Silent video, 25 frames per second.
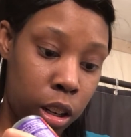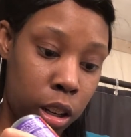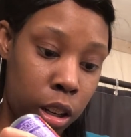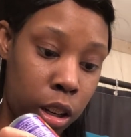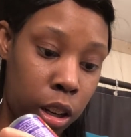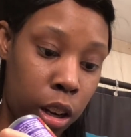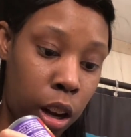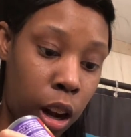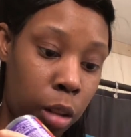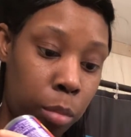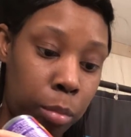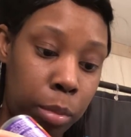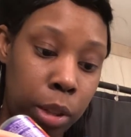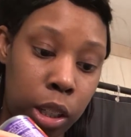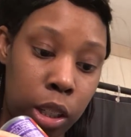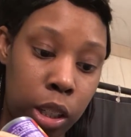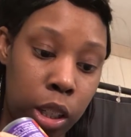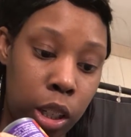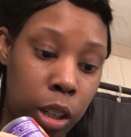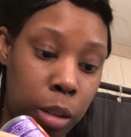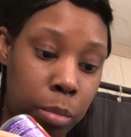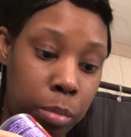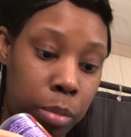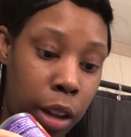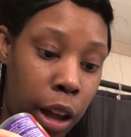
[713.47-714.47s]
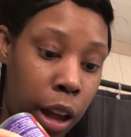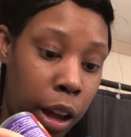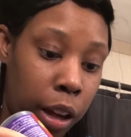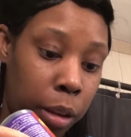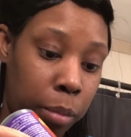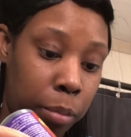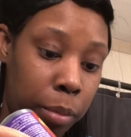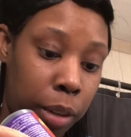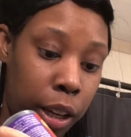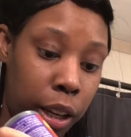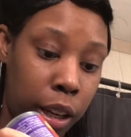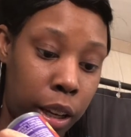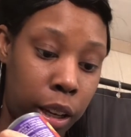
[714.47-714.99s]
Don't be cheap like
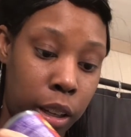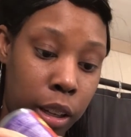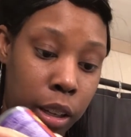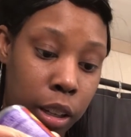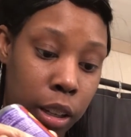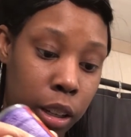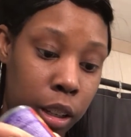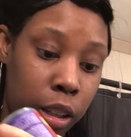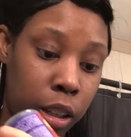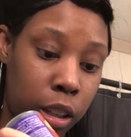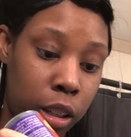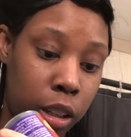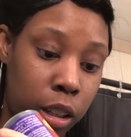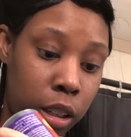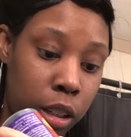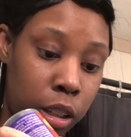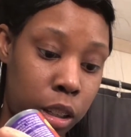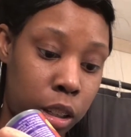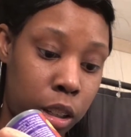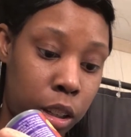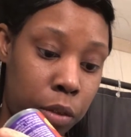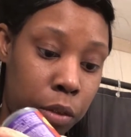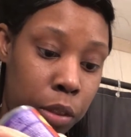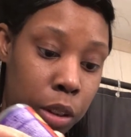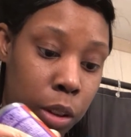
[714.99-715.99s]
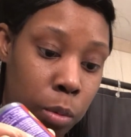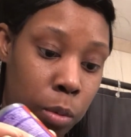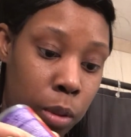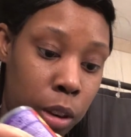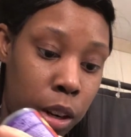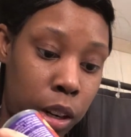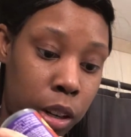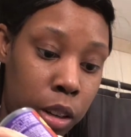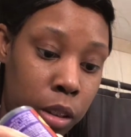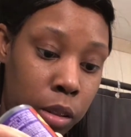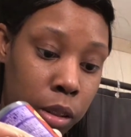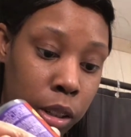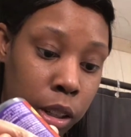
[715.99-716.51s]
me if you
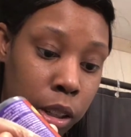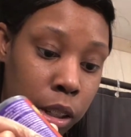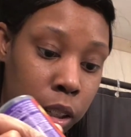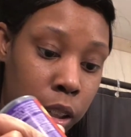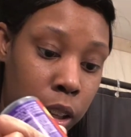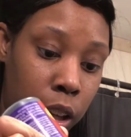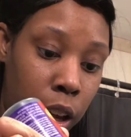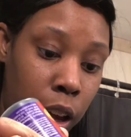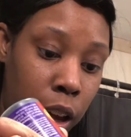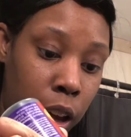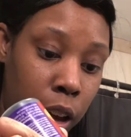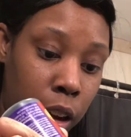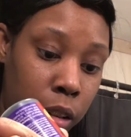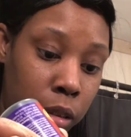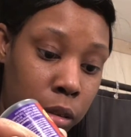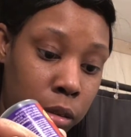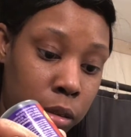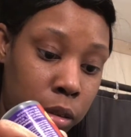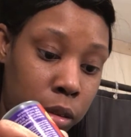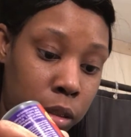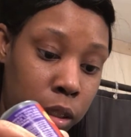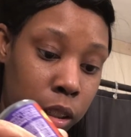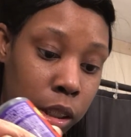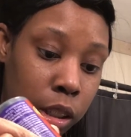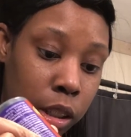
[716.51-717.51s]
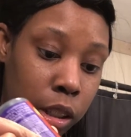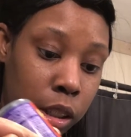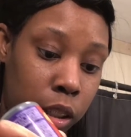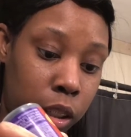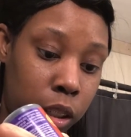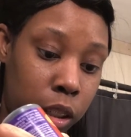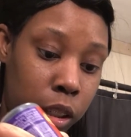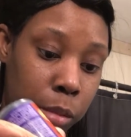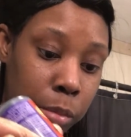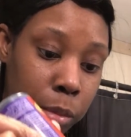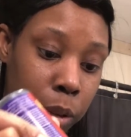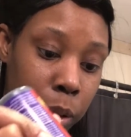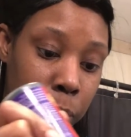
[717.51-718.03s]
want to do this style. This is
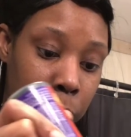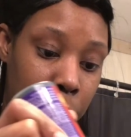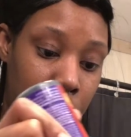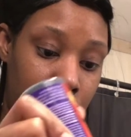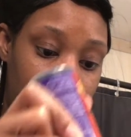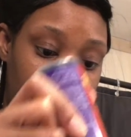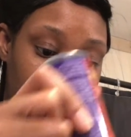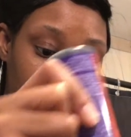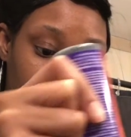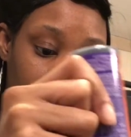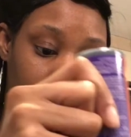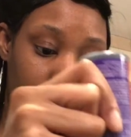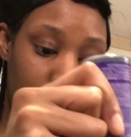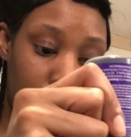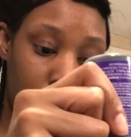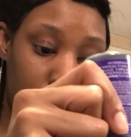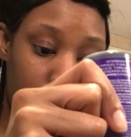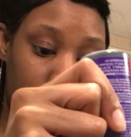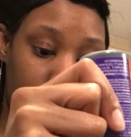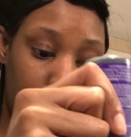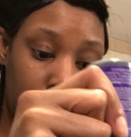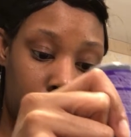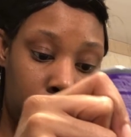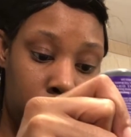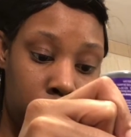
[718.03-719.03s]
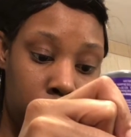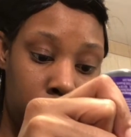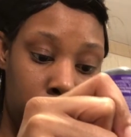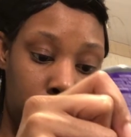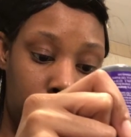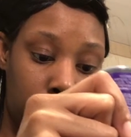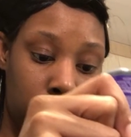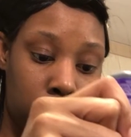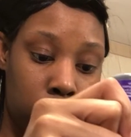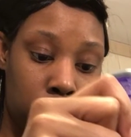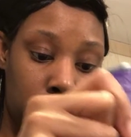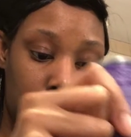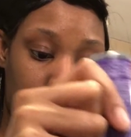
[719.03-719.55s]
just me being
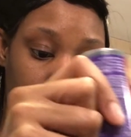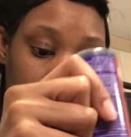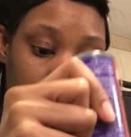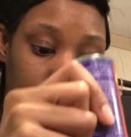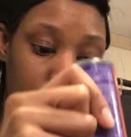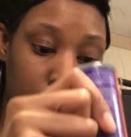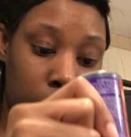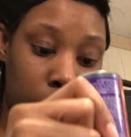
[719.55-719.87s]
extremely